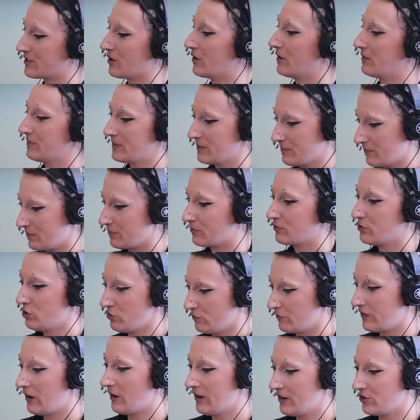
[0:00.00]
So it was
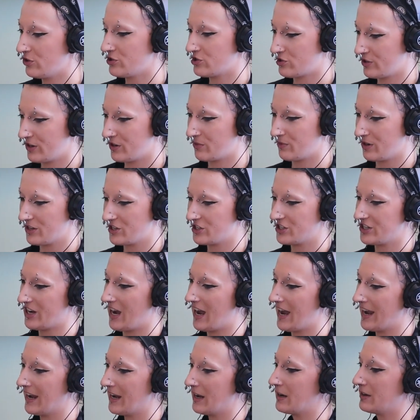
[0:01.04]
very nutrient rich
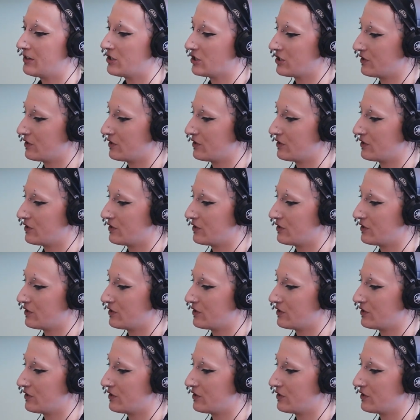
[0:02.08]
diet,